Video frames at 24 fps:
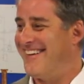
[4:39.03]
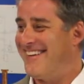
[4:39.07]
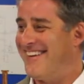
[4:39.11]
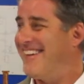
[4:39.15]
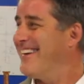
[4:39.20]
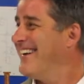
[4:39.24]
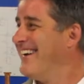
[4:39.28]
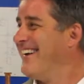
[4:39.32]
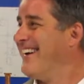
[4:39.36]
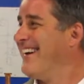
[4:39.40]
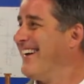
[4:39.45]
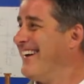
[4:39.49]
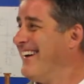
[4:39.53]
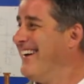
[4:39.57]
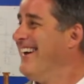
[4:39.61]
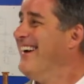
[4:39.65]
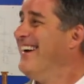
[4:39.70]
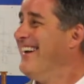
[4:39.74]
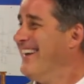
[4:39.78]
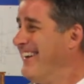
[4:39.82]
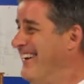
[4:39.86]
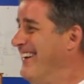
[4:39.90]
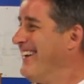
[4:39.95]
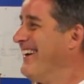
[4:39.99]

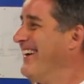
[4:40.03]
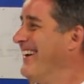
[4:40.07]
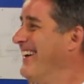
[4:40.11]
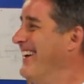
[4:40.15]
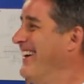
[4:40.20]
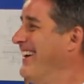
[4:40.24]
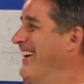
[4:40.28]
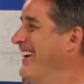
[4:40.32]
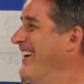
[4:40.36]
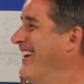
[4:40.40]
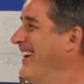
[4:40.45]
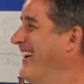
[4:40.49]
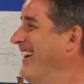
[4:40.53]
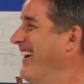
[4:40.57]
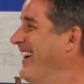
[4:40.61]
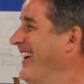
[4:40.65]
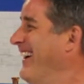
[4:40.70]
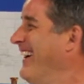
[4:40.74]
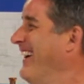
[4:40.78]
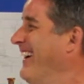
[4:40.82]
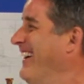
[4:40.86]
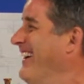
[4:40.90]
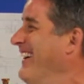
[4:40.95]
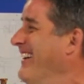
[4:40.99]

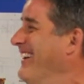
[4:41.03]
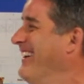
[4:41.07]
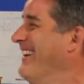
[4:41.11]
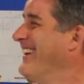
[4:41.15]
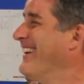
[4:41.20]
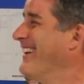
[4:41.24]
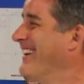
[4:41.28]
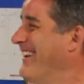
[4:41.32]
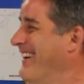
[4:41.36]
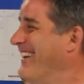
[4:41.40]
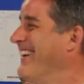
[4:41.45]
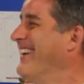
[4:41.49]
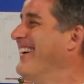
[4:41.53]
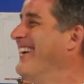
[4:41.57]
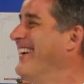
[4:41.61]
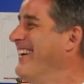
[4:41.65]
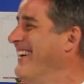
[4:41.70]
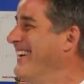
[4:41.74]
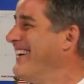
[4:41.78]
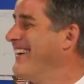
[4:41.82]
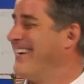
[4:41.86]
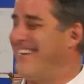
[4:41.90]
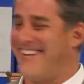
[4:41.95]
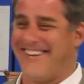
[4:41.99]

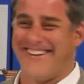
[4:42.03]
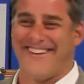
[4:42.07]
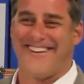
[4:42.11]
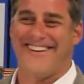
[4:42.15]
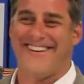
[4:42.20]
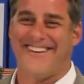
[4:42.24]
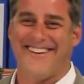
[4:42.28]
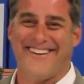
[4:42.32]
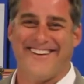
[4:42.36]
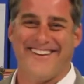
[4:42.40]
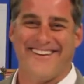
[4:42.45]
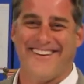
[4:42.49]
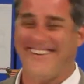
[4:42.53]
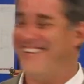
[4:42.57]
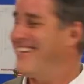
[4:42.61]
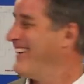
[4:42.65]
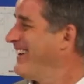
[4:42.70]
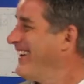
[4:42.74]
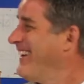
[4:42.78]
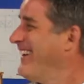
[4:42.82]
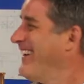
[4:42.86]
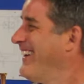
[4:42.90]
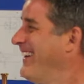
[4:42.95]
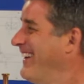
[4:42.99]

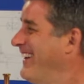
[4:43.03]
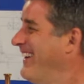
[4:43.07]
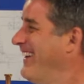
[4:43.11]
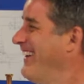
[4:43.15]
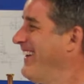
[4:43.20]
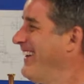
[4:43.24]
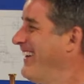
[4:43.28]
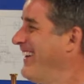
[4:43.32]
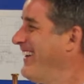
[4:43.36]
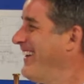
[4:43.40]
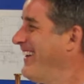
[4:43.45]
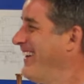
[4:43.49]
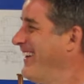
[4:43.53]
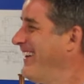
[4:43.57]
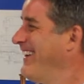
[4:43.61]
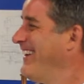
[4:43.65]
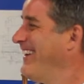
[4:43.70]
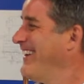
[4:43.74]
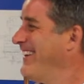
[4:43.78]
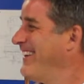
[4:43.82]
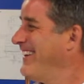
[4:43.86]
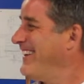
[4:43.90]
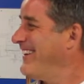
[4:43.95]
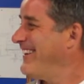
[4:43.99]

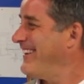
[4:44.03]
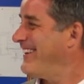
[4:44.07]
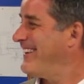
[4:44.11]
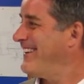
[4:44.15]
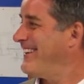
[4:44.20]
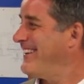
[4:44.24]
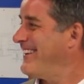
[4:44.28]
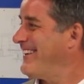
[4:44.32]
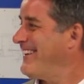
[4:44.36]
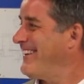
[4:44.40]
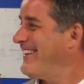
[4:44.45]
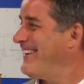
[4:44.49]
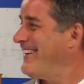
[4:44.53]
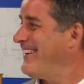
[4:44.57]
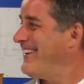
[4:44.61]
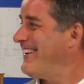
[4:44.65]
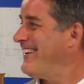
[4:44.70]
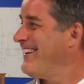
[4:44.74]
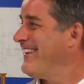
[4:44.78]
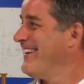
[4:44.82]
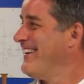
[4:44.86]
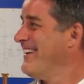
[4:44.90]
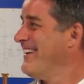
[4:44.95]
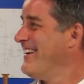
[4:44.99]

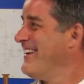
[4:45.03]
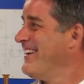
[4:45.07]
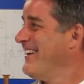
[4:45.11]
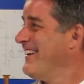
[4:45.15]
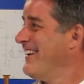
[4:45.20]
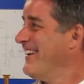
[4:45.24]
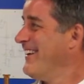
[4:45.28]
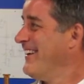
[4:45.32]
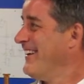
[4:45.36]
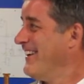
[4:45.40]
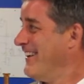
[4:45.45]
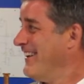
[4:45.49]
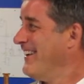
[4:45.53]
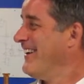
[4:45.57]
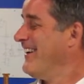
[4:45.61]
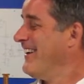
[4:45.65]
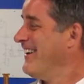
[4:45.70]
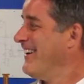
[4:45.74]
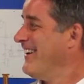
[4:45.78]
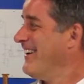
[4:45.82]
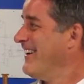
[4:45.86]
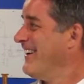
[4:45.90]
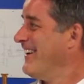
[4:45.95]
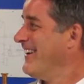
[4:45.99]

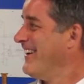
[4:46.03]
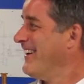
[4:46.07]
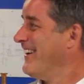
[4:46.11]
(silent)